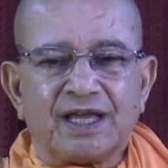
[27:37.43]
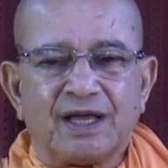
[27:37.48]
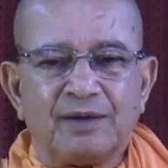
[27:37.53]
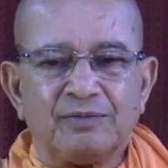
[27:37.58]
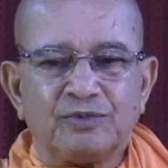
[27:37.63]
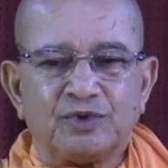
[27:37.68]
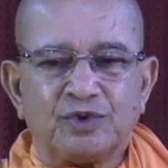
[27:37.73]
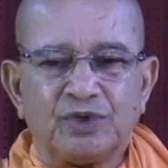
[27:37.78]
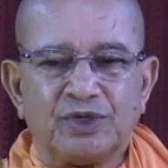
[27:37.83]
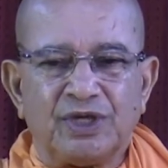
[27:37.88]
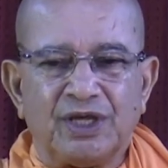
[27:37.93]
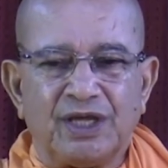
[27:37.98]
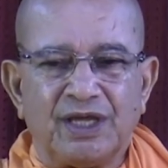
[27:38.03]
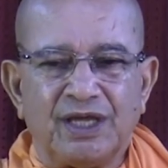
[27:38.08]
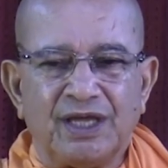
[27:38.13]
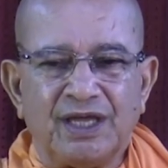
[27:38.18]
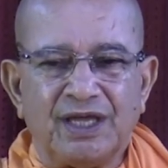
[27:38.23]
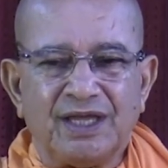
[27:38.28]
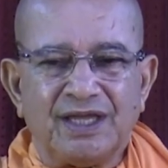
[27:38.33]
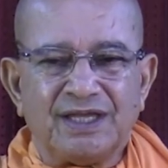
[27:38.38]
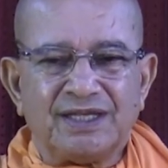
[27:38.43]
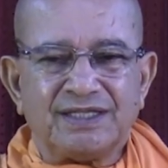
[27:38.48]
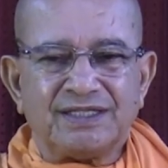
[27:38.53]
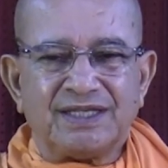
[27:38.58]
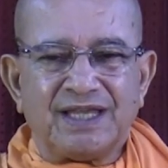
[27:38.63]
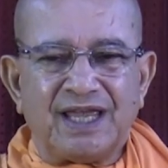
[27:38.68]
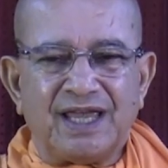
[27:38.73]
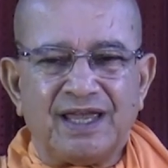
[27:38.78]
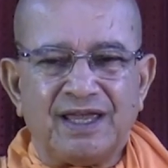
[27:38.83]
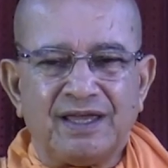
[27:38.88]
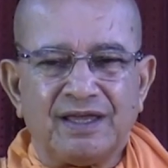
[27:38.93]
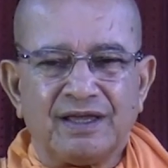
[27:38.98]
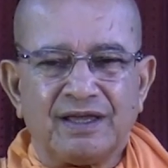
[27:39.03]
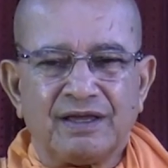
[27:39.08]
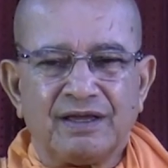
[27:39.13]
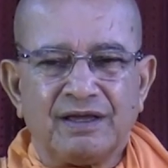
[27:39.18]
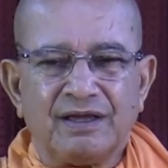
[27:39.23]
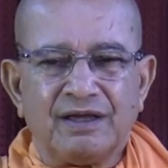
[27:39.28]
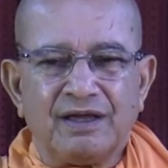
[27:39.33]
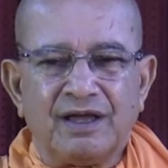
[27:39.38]
comes to the
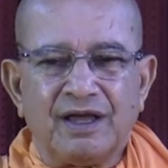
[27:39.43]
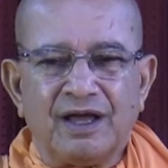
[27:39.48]
saying,